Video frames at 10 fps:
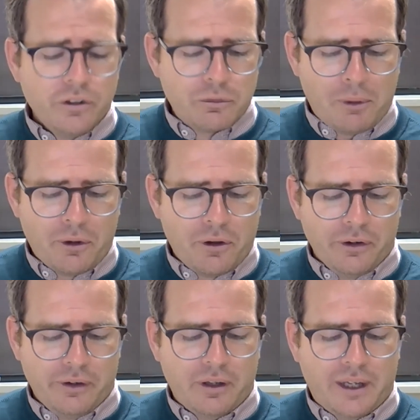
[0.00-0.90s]
you're spot
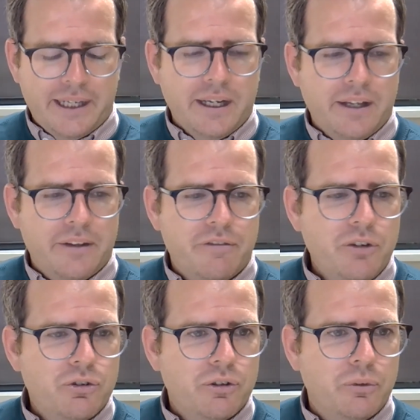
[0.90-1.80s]
on. Like uh, the
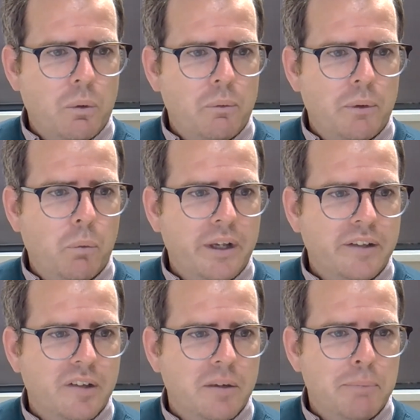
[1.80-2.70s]
future is what we want
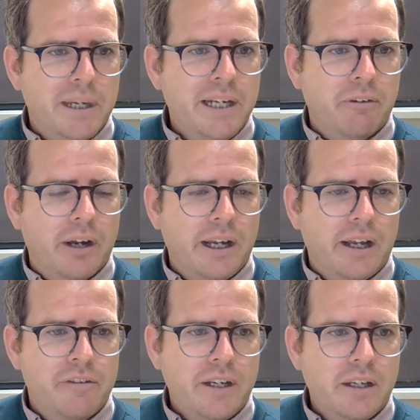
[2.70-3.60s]
it to be, right?
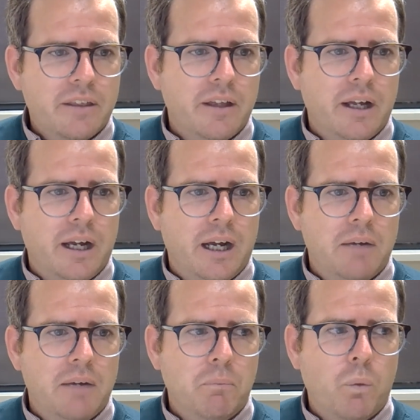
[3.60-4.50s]
I think that
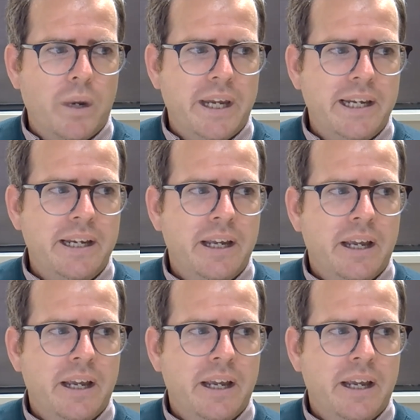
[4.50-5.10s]
um, we